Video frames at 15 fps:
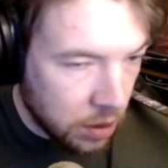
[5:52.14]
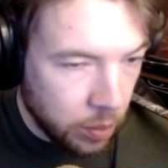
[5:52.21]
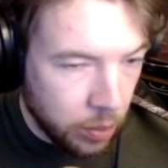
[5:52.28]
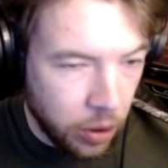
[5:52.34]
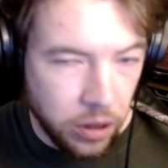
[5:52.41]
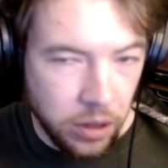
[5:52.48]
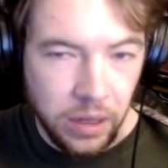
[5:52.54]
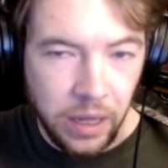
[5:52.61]

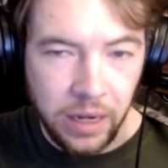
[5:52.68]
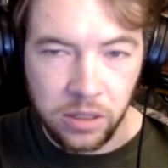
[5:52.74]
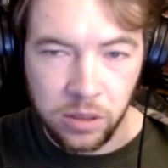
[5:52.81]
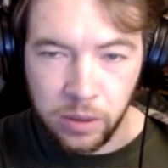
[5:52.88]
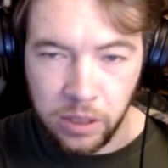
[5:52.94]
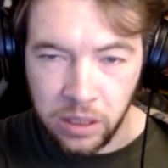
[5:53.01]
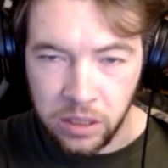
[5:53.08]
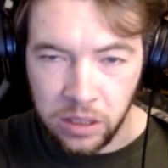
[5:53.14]
Part of that is
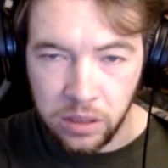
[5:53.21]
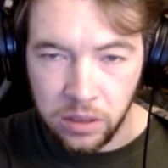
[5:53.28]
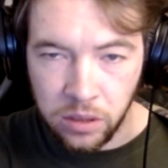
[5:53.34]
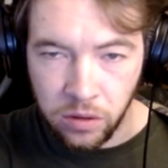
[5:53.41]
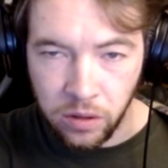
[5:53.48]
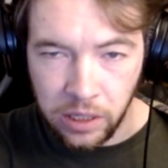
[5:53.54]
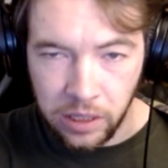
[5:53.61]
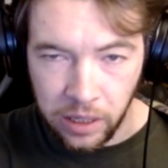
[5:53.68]
because she's
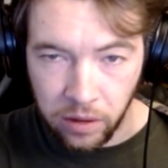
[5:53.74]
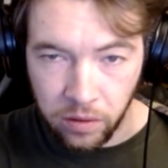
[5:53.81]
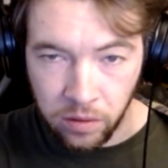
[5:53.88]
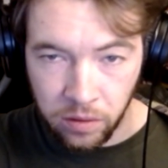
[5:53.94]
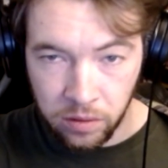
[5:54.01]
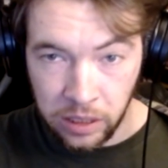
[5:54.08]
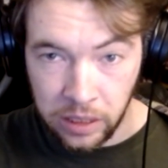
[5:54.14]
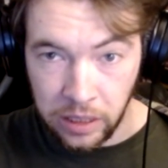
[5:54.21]
tuning down
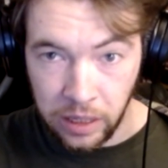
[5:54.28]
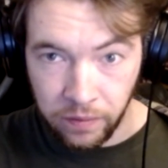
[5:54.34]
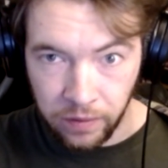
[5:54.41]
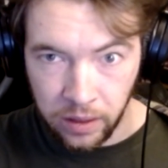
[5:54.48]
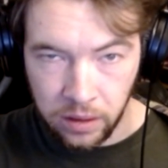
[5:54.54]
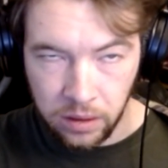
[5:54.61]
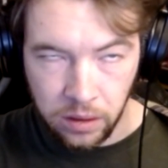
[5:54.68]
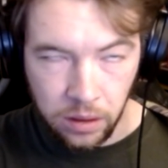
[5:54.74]

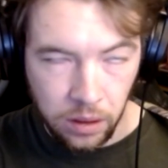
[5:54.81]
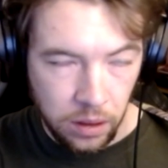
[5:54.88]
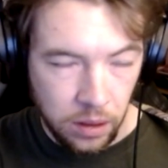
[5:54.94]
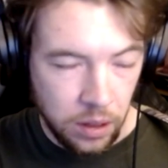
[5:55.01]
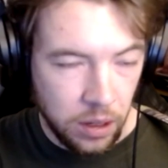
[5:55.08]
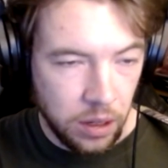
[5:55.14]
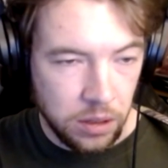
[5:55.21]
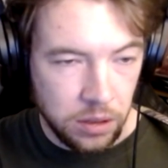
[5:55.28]
significantly
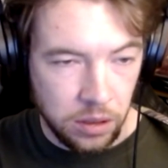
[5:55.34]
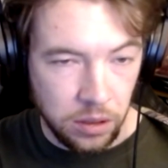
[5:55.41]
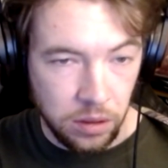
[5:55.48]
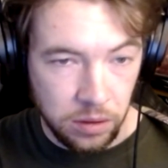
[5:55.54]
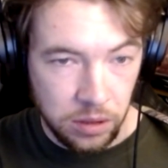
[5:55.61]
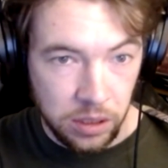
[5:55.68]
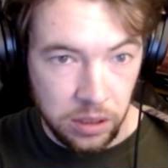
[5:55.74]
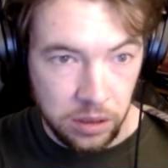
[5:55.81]
to
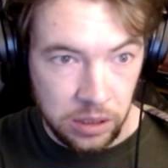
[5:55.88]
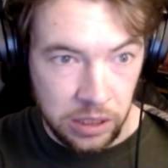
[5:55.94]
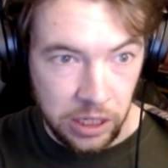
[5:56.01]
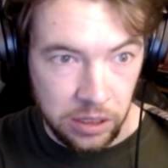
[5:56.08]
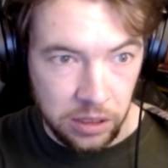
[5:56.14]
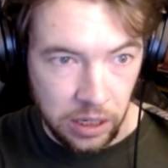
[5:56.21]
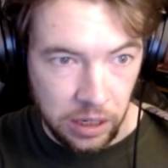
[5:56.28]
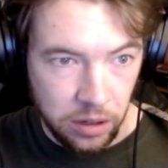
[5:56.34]
just C
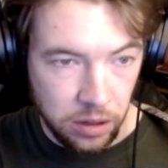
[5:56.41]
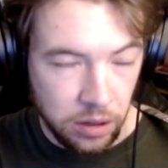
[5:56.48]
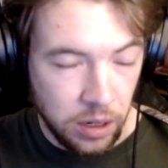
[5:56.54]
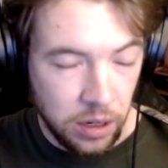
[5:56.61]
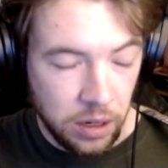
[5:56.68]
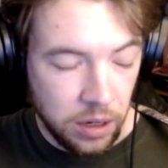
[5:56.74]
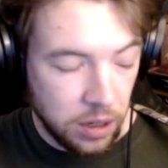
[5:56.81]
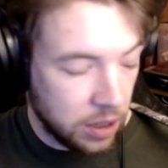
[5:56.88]
standard.
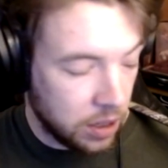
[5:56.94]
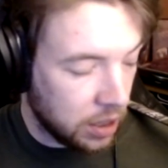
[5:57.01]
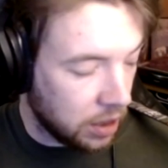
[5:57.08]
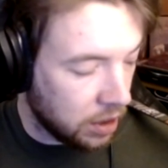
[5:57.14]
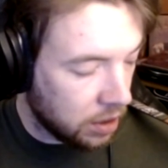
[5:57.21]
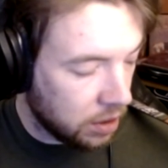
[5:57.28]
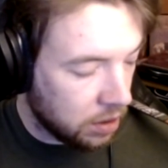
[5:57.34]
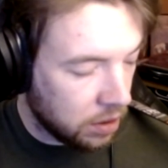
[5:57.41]
And
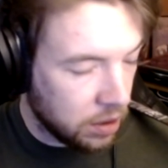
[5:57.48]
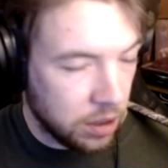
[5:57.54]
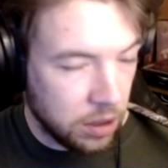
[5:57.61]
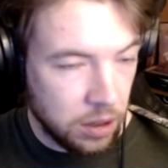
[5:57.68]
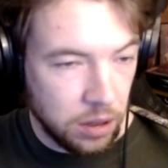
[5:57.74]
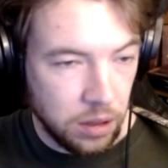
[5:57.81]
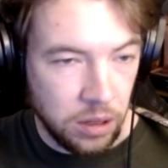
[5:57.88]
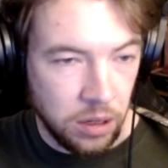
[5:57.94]

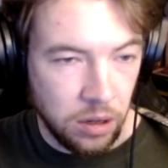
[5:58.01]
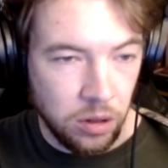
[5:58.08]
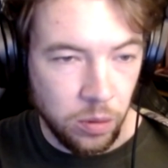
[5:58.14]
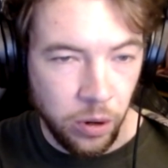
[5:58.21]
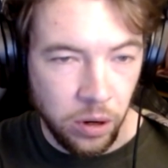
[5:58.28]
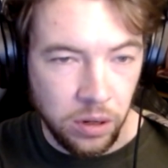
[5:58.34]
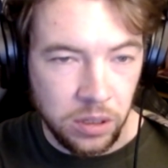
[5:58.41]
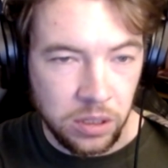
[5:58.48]
the other
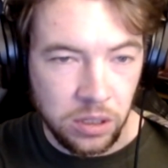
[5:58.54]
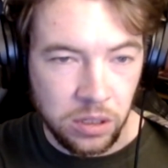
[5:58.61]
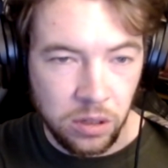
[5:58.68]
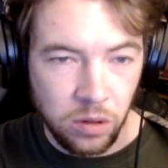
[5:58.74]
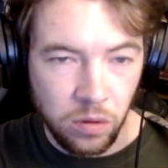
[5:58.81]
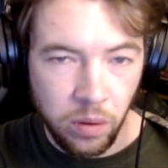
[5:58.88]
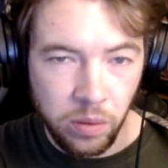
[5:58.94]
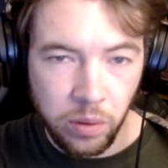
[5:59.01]
part is just the
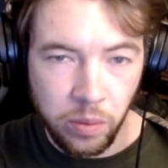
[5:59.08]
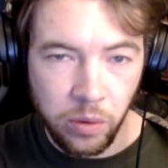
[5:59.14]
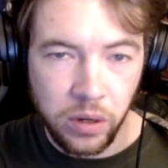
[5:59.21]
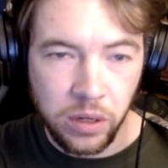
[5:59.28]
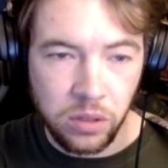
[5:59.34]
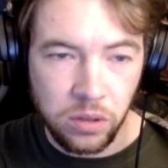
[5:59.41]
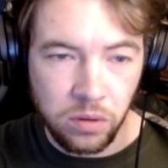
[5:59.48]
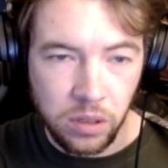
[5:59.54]
rubber
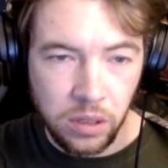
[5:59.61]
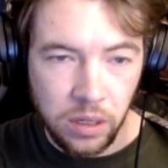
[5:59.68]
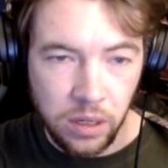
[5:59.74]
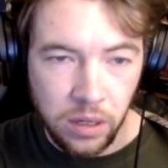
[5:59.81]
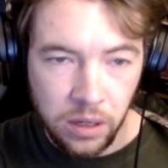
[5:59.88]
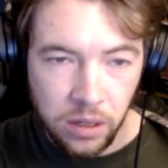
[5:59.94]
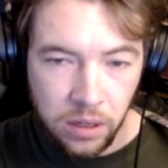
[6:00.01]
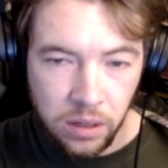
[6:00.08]
bridge really,
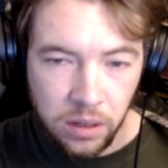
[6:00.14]
I